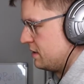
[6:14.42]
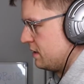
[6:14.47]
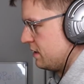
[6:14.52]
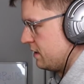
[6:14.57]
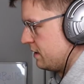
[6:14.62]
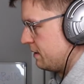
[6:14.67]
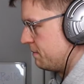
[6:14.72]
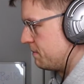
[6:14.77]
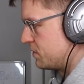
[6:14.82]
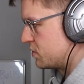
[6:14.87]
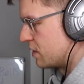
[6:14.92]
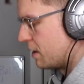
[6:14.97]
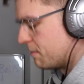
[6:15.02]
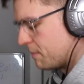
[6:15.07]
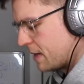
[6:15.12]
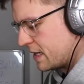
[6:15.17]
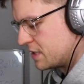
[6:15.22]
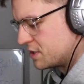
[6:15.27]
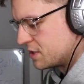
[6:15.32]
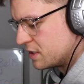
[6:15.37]
Um, so I
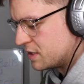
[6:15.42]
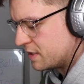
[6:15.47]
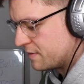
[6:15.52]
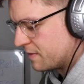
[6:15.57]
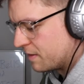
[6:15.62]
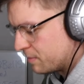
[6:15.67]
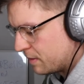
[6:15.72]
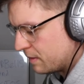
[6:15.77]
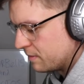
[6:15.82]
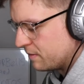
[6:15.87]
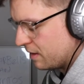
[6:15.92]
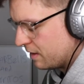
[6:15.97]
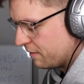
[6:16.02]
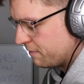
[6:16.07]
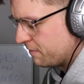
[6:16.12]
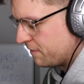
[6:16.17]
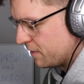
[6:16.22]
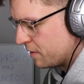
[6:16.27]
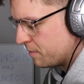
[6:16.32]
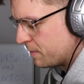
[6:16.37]
managed to save up a, a
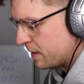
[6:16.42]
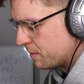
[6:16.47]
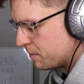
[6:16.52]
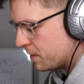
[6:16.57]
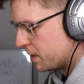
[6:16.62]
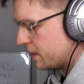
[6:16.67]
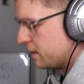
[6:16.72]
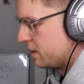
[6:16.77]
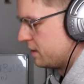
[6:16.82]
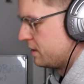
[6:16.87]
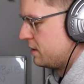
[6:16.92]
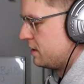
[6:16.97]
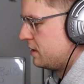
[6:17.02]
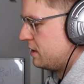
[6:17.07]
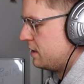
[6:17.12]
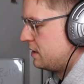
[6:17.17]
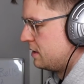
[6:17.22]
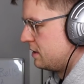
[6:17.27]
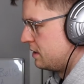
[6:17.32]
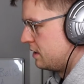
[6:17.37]
fair bit of money.
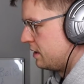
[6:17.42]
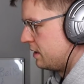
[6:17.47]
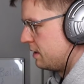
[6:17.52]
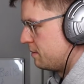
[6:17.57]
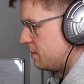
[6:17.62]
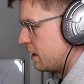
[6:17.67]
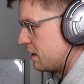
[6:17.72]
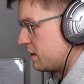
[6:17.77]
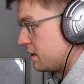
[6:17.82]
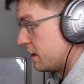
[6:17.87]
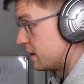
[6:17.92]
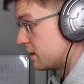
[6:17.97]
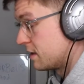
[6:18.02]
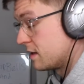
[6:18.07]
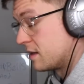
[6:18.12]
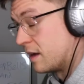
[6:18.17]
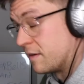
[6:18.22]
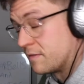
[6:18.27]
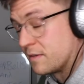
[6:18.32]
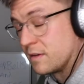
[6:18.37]
Um, and I think I
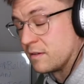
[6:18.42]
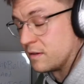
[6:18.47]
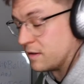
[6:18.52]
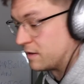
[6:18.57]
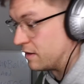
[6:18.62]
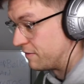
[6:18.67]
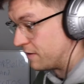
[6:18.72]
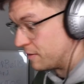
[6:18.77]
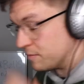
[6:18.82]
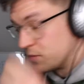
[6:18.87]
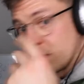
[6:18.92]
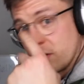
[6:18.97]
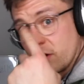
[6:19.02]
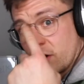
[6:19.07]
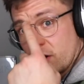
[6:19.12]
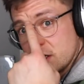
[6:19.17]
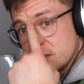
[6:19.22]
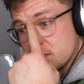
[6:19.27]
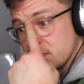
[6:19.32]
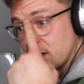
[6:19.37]
didn't have to, if I'm totally
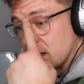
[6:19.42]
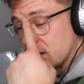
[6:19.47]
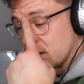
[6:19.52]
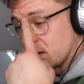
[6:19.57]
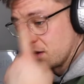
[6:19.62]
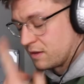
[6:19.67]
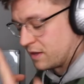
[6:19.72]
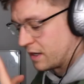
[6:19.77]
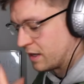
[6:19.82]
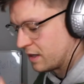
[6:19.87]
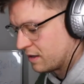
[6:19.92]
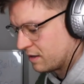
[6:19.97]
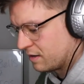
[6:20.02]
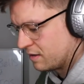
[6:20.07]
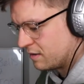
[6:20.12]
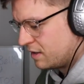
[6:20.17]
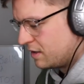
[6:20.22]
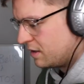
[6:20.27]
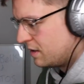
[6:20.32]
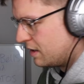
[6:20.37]
honest with you, I think
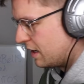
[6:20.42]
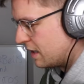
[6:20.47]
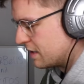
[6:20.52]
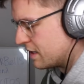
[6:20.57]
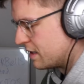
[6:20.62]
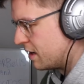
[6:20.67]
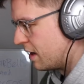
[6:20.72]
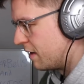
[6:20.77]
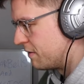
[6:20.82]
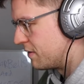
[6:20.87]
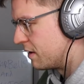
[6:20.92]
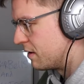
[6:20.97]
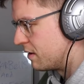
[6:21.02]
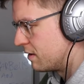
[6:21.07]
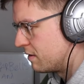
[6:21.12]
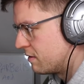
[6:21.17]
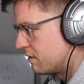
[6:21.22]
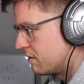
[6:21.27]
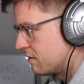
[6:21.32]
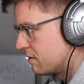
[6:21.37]
I didn't have
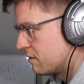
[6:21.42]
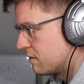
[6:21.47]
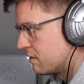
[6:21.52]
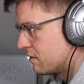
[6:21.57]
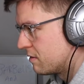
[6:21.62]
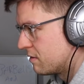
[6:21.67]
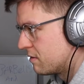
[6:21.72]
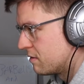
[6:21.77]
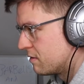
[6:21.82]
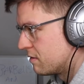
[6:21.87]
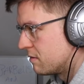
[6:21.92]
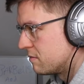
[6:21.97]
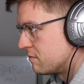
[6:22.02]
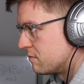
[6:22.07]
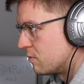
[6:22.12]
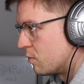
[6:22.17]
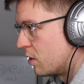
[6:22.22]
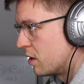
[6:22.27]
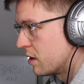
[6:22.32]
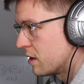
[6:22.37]
to
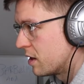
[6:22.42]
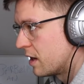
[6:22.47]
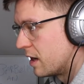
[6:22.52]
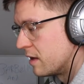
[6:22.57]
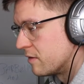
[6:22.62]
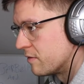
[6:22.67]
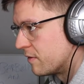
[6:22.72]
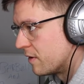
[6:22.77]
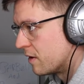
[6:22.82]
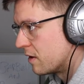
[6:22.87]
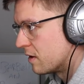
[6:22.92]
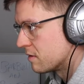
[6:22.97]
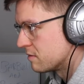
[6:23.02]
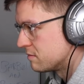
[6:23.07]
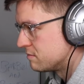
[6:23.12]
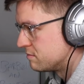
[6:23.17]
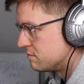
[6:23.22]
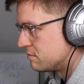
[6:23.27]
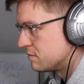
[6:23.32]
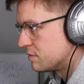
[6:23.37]
work again for
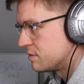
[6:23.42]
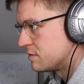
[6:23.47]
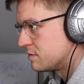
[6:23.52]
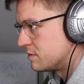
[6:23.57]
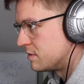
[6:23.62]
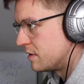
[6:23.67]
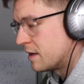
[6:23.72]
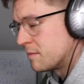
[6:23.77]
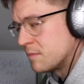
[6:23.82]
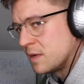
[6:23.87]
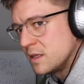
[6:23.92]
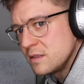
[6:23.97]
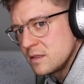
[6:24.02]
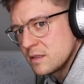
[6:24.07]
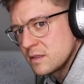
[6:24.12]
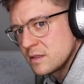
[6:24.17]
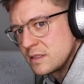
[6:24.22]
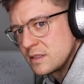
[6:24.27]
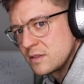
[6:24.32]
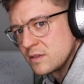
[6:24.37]
nine
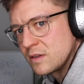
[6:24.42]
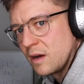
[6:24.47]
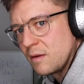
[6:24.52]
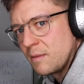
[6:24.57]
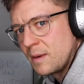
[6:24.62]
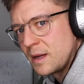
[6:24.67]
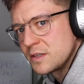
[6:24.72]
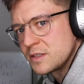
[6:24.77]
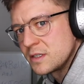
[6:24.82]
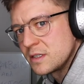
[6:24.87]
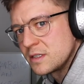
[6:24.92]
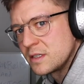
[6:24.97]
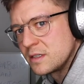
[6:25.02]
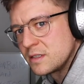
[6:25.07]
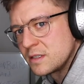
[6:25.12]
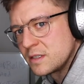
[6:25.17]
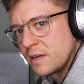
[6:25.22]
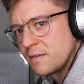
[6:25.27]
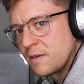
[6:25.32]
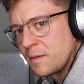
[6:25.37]
months. So I managed to
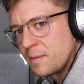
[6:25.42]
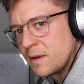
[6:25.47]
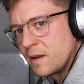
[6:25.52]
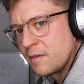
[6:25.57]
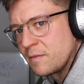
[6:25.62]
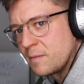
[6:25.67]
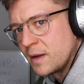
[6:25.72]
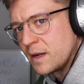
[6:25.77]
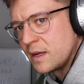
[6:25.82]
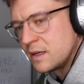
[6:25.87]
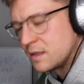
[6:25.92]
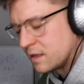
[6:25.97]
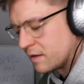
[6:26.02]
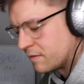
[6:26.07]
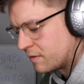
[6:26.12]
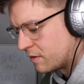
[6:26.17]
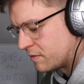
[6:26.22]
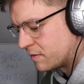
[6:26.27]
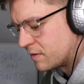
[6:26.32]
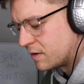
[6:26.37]
save up enough money and
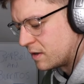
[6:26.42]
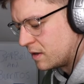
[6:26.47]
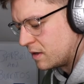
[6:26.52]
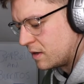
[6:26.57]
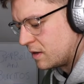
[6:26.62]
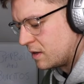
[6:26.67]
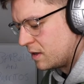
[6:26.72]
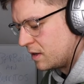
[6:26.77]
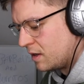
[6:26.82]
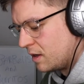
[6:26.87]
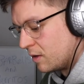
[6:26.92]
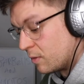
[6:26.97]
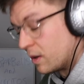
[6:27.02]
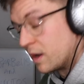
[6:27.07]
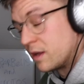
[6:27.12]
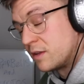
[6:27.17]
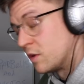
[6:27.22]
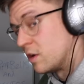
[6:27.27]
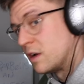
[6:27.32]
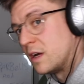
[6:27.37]
live off.
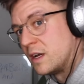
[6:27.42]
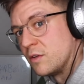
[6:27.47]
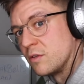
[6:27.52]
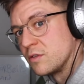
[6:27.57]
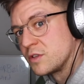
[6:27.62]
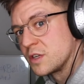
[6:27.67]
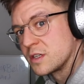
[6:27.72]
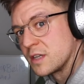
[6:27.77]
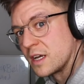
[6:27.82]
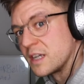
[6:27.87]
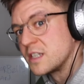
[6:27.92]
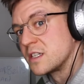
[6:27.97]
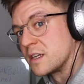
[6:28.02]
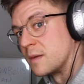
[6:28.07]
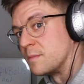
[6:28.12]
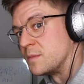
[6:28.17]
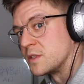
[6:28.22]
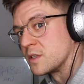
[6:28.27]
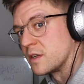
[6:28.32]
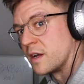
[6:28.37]
Well, not and not just like
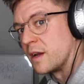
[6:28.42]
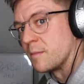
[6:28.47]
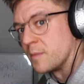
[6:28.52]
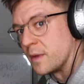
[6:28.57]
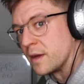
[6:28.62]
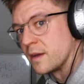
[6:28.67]
scrimp and scrape.